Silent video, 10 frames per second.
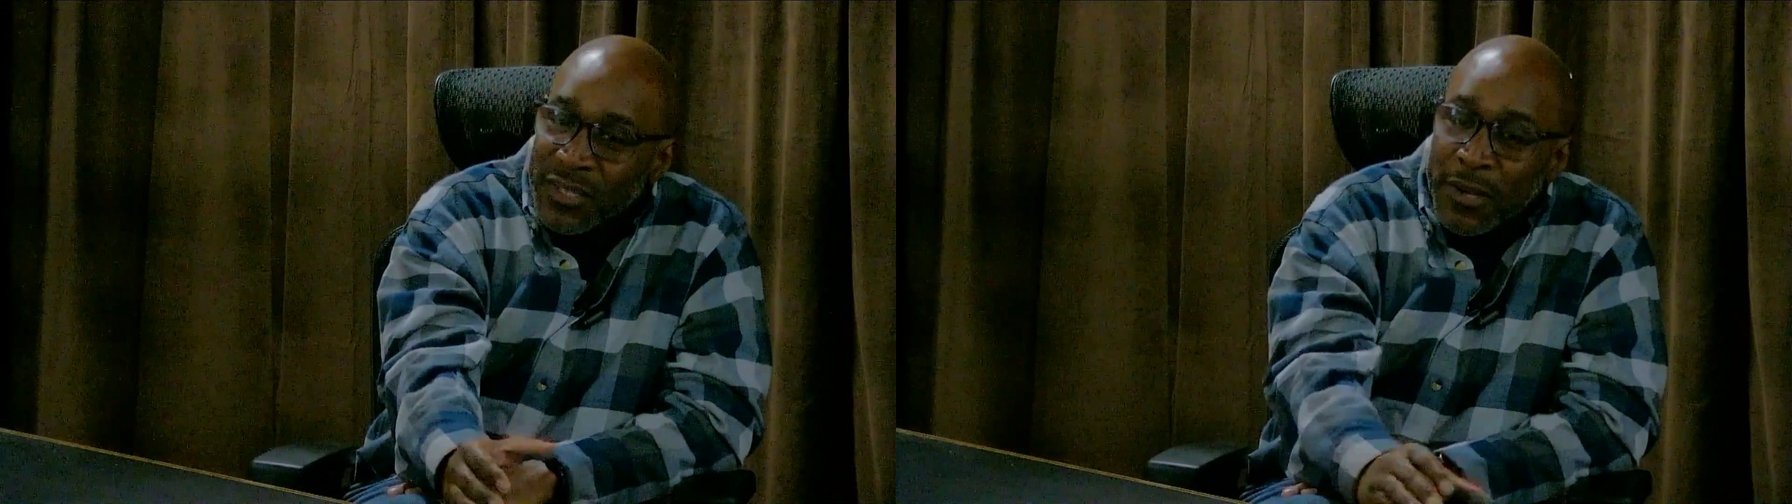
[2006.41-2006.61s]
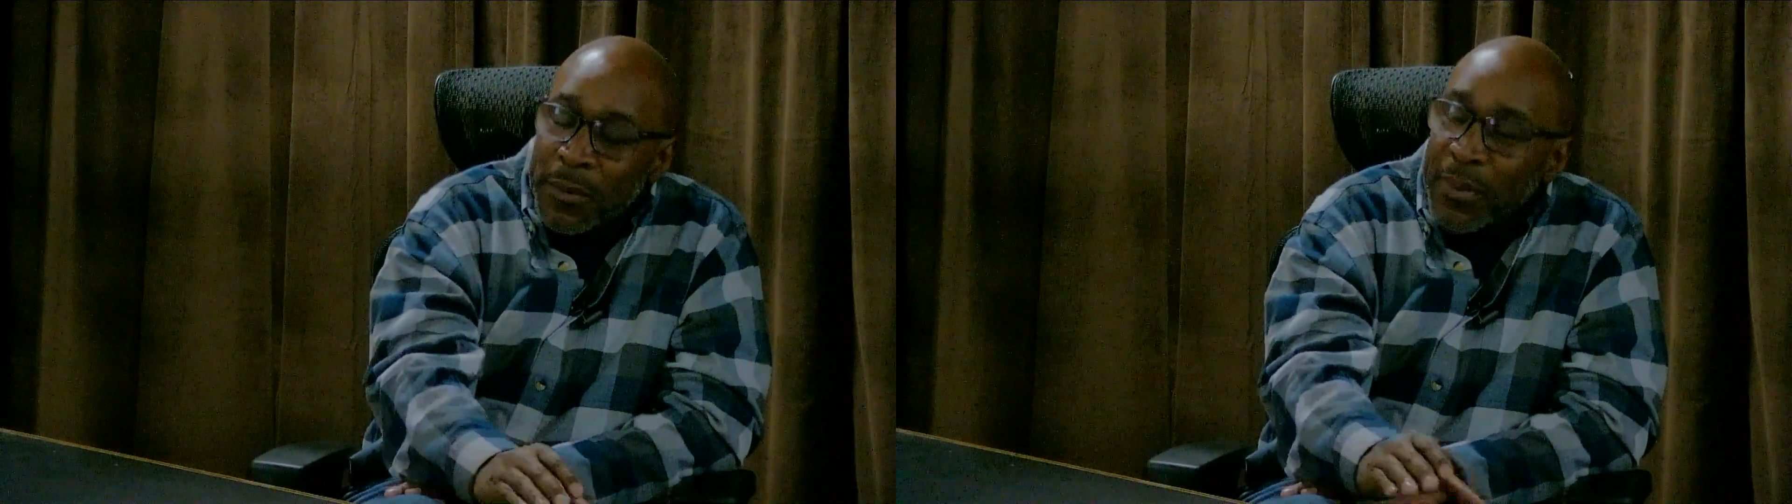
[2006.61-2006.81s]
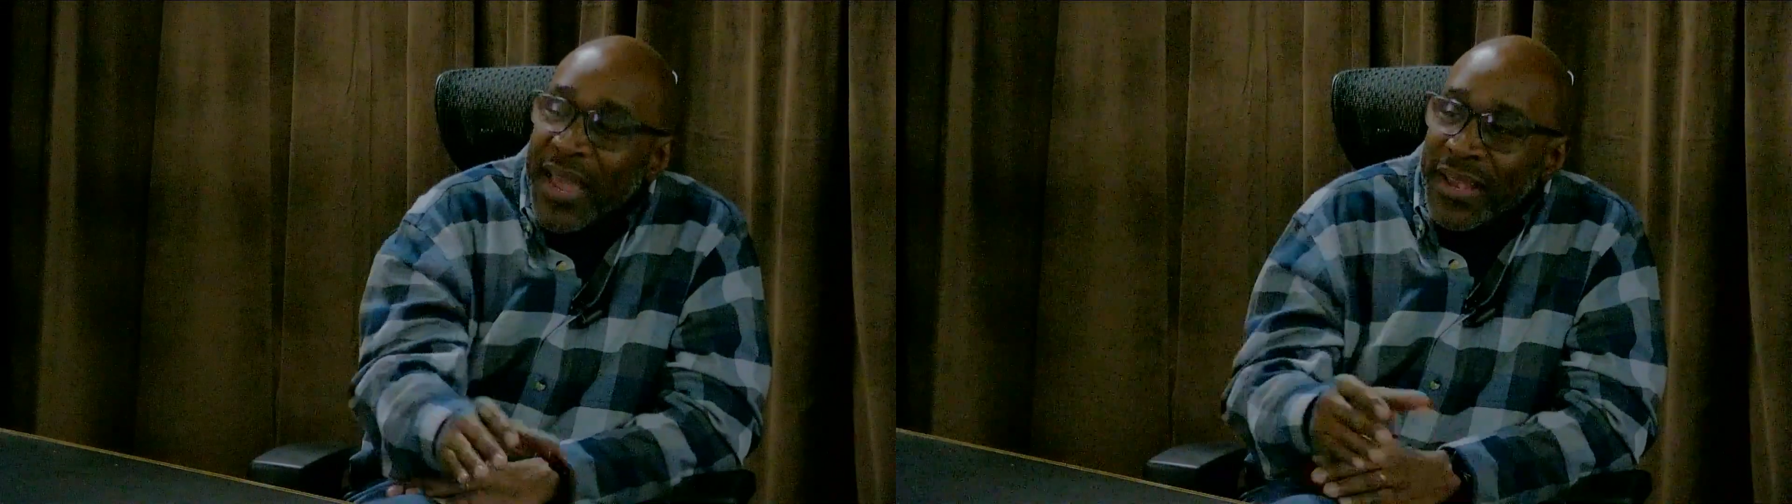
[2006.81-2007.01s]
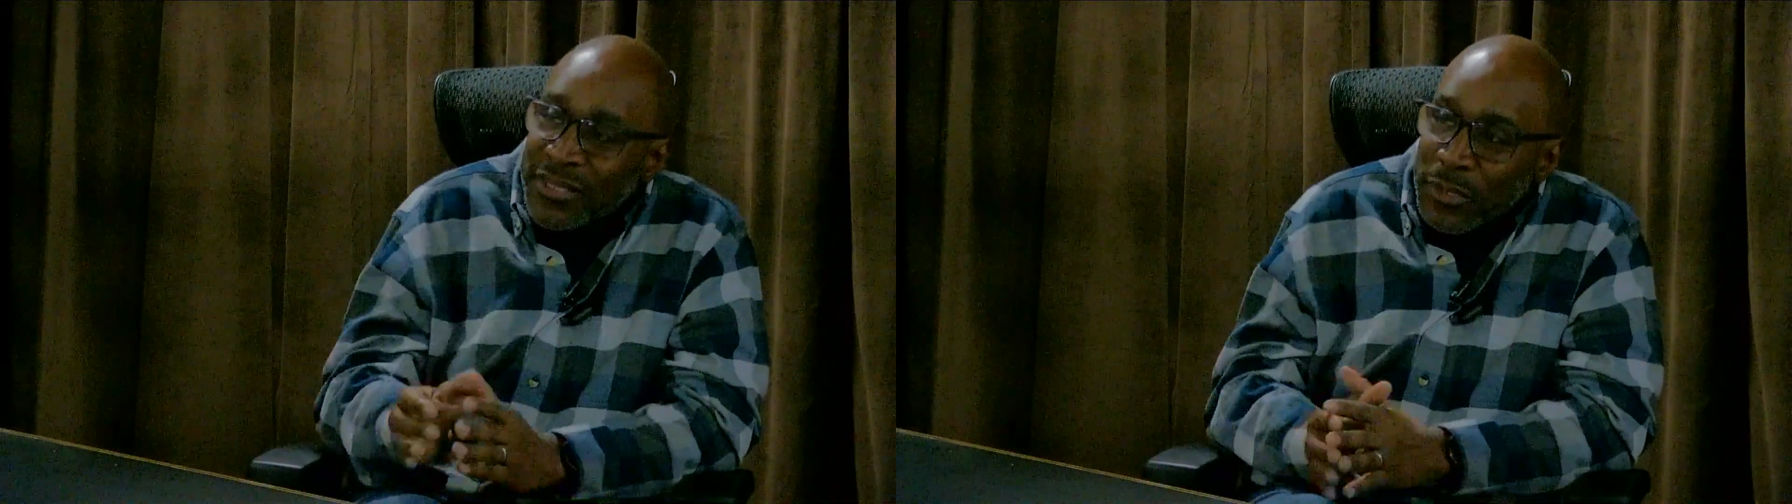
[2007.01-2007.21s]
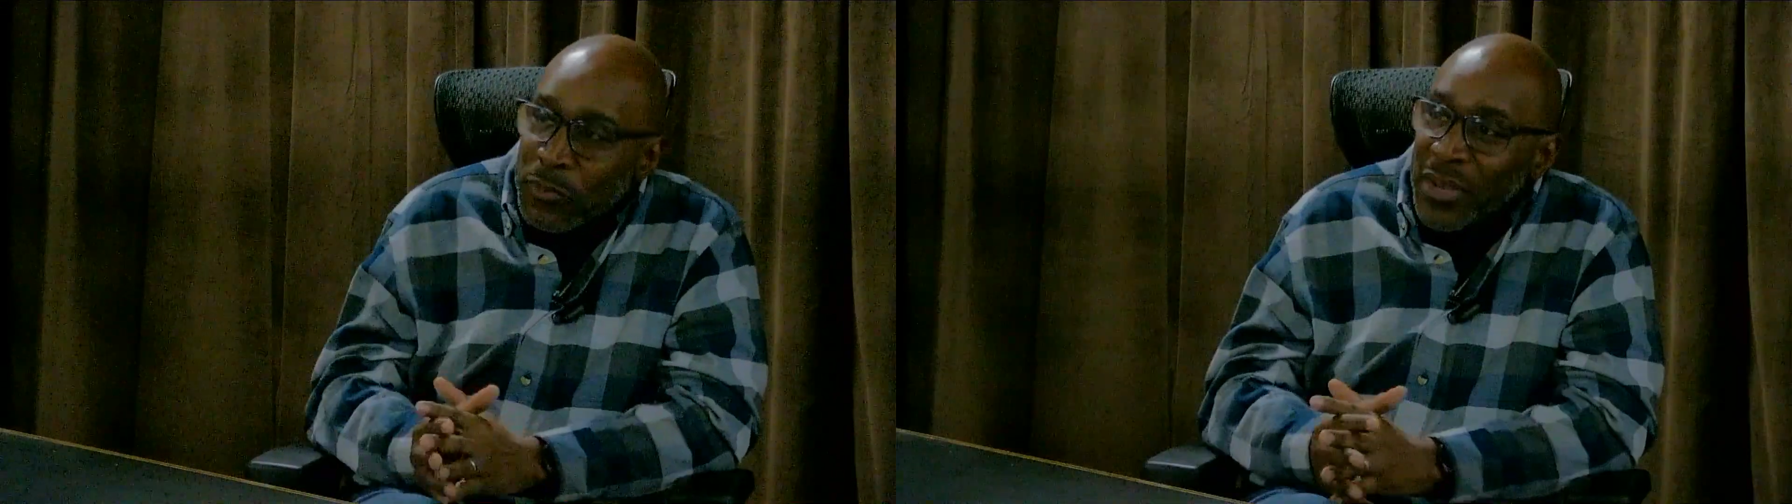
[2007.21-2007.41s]
that impact
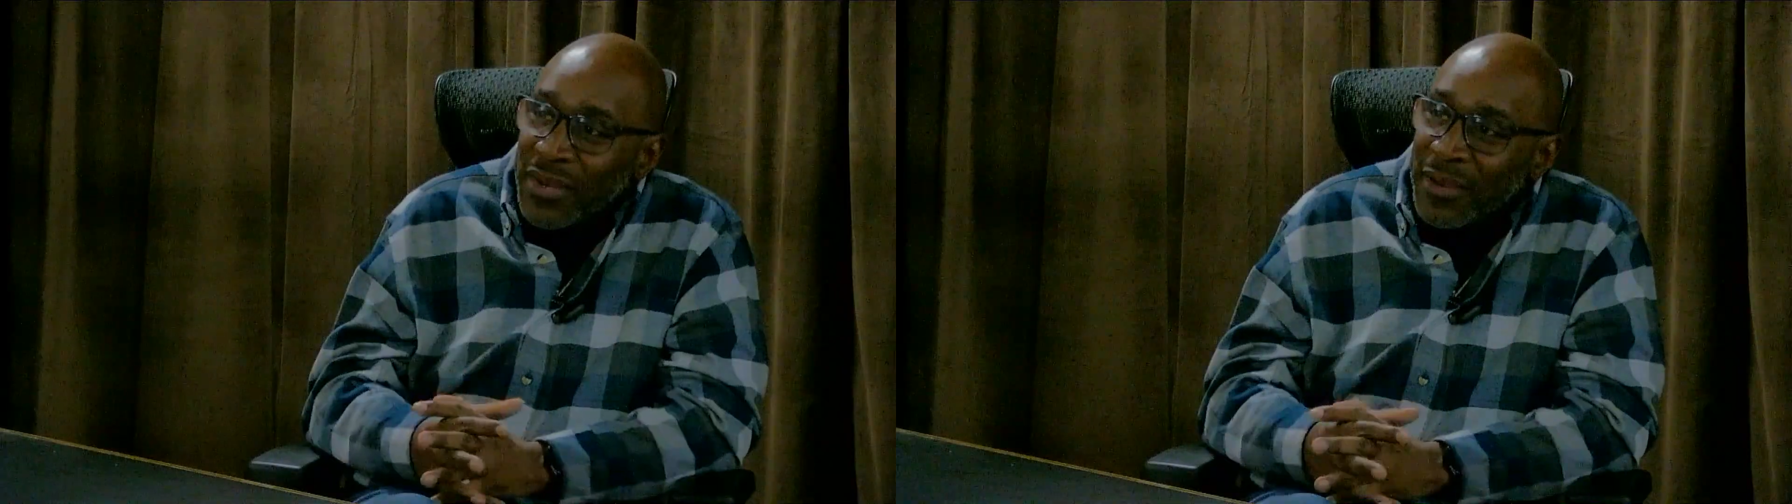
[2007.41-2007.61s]
so many.